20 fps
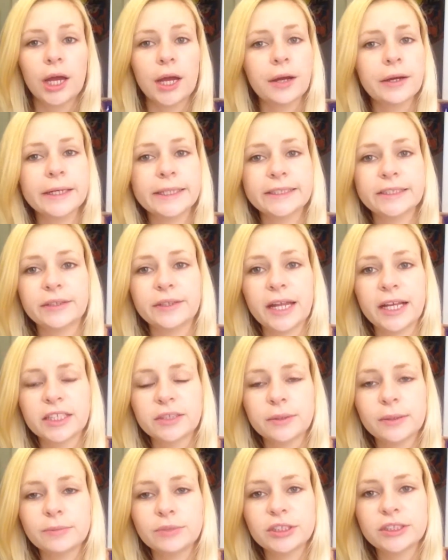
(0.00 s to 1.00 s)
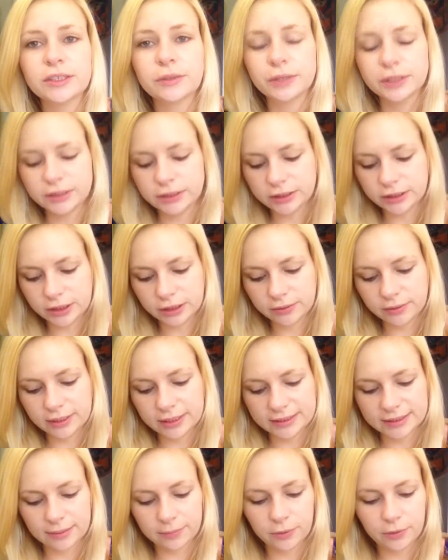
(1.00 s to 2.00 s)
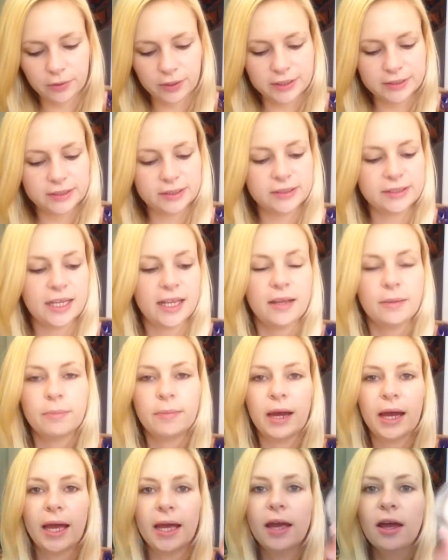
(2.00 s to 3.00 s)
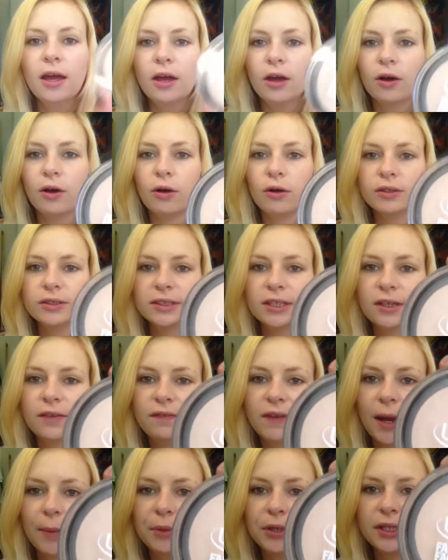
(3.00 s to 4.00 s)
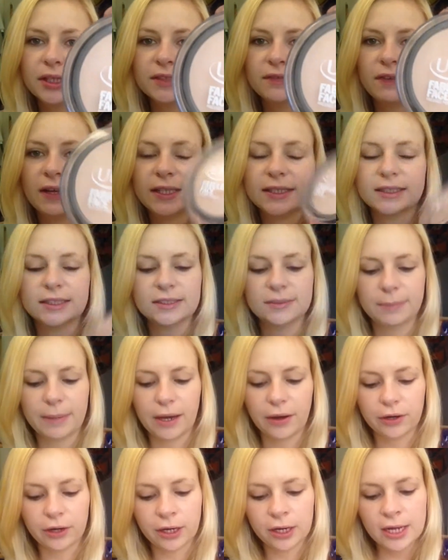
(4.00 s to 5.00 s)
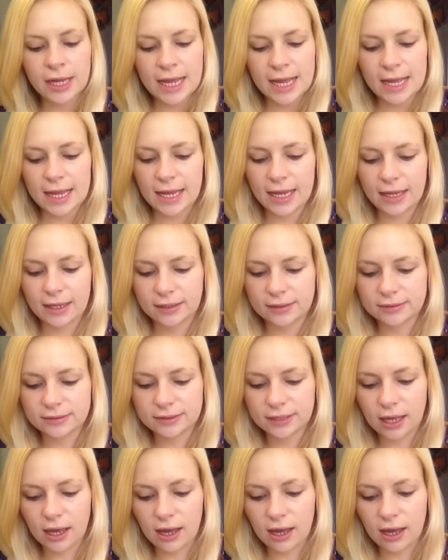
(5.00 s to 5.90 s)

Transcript: Alright, so next what I'm just going to do is I'm going to take my Ulta Fabulous Faces powder, and